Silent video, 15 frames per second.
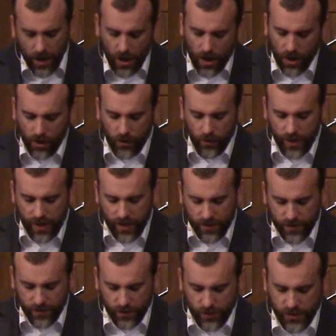hungry,
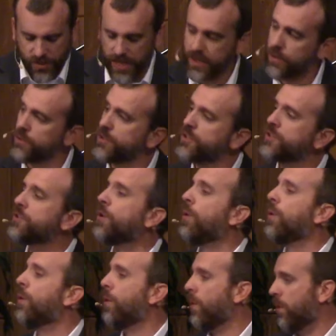thirsty, and their
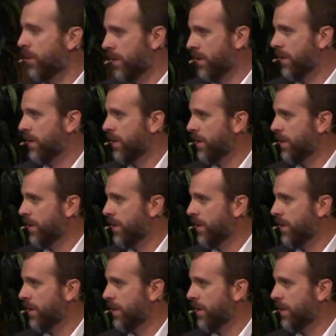soul,